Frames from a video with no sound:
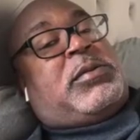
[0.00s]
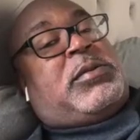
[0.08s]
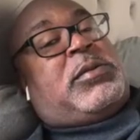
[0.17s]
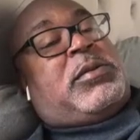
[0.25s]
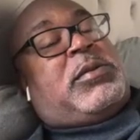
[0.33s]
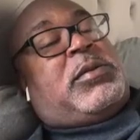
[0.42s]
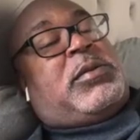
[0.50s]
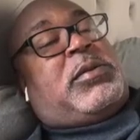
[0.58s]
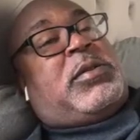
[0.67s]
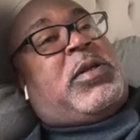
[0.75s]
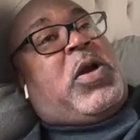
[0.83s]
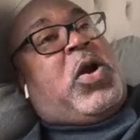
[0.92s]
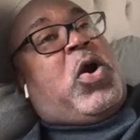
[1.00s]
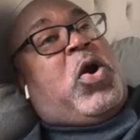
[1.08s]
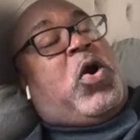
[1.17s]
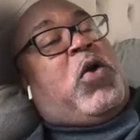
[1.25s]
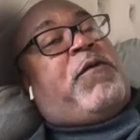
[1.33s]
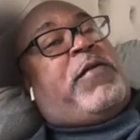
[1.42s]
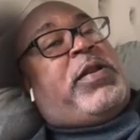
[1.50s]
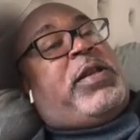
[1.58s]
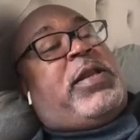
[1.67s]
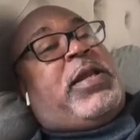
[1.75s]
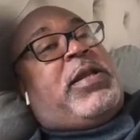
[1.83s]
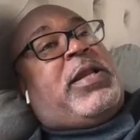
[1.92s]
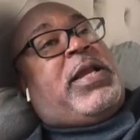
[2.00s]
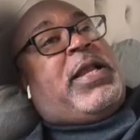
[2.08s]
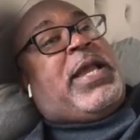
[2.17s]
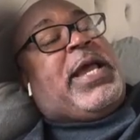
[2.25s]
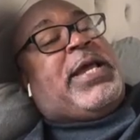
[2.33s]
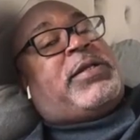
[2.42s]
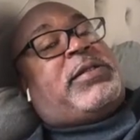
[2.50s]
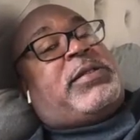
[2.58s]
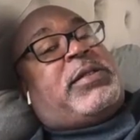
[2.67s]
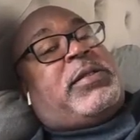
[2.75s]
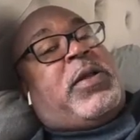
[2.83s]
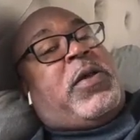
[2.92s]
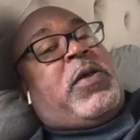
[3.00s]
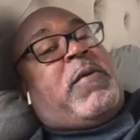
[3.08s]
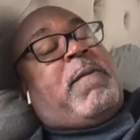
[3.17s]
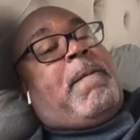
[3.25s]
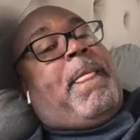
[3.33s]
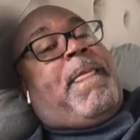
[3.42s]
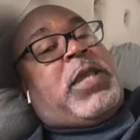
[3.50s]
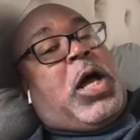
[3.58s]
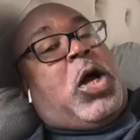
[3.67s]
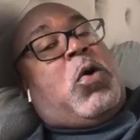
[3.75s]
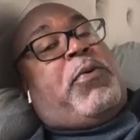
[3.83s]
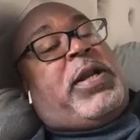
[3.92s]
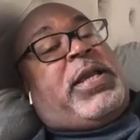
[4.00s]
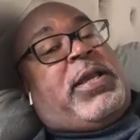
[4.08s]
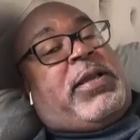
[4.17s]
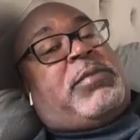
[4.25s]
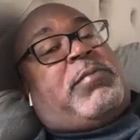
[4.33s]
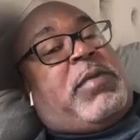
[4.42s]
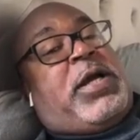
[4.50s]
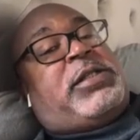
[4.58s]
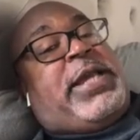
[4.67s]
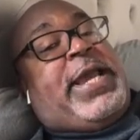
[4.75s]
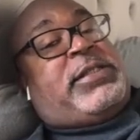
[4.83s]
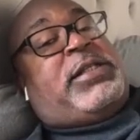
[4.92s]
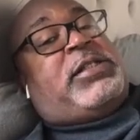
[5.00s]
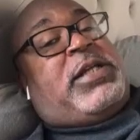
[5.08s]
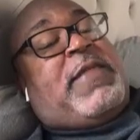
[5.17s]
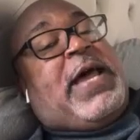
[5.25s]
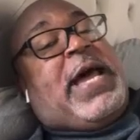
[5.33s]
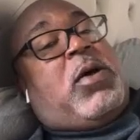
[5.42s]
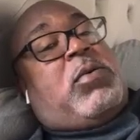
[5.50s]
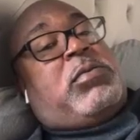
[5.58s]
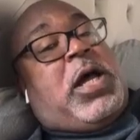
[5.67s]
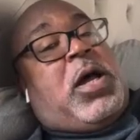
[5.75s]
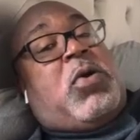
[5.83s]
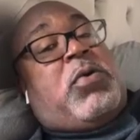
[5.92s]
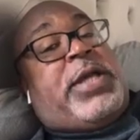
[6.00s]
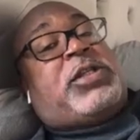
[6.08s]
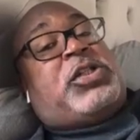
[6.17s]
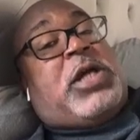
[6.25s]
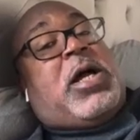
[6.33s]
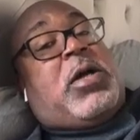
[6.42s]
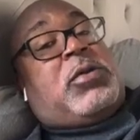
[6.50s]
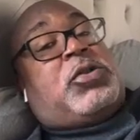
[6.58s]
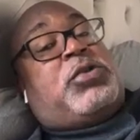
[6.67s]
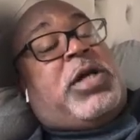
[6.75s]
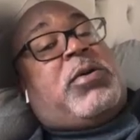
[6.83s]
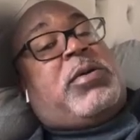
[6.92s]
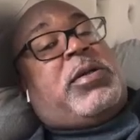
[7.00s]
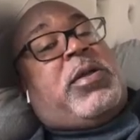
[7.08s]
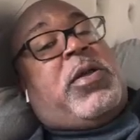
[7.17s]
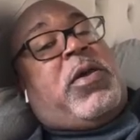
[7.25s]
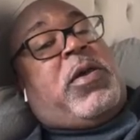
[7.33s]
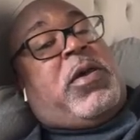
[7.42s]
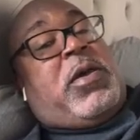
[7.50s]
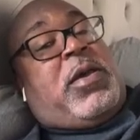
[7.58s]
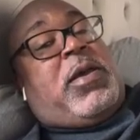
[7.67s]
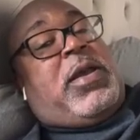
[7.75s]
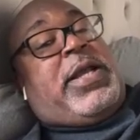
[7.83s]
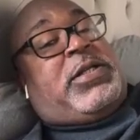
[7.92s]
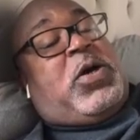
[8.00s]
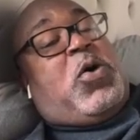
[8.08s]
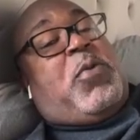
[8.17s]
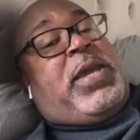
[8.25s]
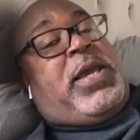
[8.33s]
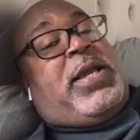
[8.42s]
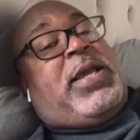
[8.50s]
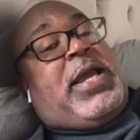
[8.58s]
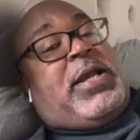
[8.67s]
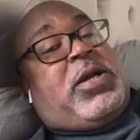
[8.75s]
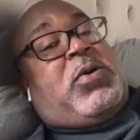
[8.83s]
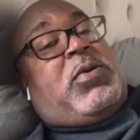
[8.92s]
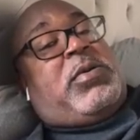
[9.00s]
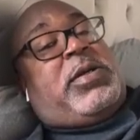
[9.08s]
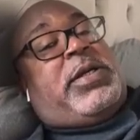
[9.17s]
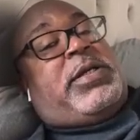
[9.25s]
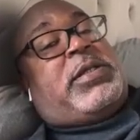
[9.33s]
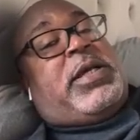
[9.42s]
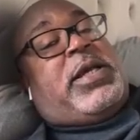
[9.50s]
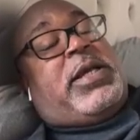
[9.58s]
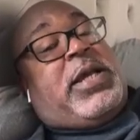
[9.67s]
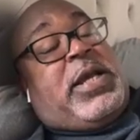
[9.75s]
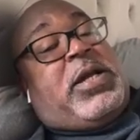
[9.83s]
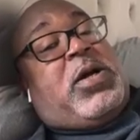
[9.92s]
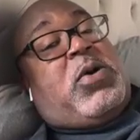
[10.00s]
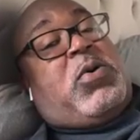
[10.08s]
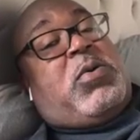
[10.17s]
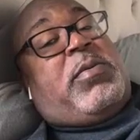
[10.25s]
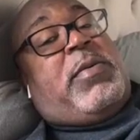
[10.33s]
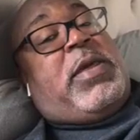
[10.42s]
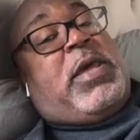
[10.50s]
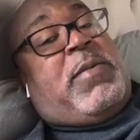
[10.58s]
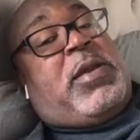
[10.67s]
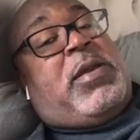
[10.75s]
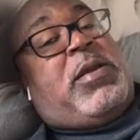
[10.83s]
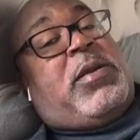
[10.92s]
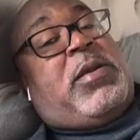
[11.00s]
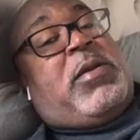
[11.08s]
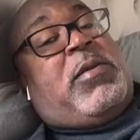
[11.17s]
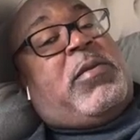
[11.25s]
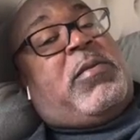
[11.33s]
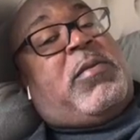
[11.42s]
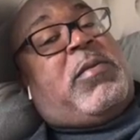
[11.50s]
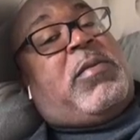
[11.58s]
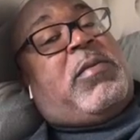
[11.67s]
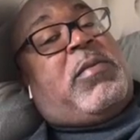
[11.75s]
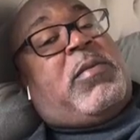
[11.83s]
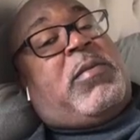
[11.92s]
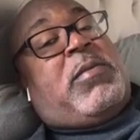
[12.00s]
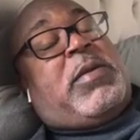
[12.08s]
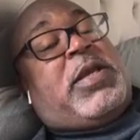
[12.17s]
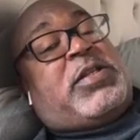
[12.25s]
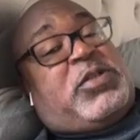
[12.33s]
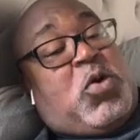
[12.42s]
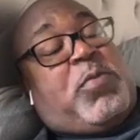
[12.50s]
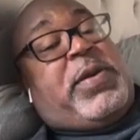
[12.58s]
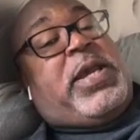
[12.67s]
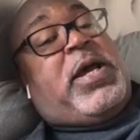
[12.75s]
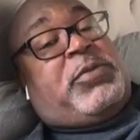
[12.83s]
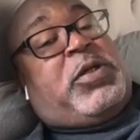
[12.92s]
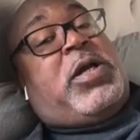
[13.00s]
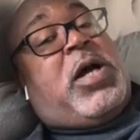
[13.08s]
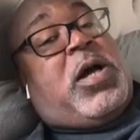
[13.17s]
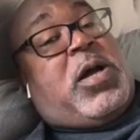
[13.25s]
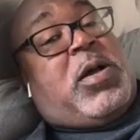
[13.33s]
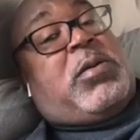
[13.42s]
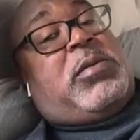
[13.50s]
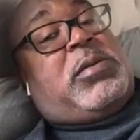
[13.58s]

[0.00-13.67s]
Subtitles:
Lavertus, Irvin, and Nick Anderson, y'all gonna pretty much X each other out. Y'all gonna get y'all, He told me and Cato, he said, Cato, Emmett, it's gonna be up to y'all.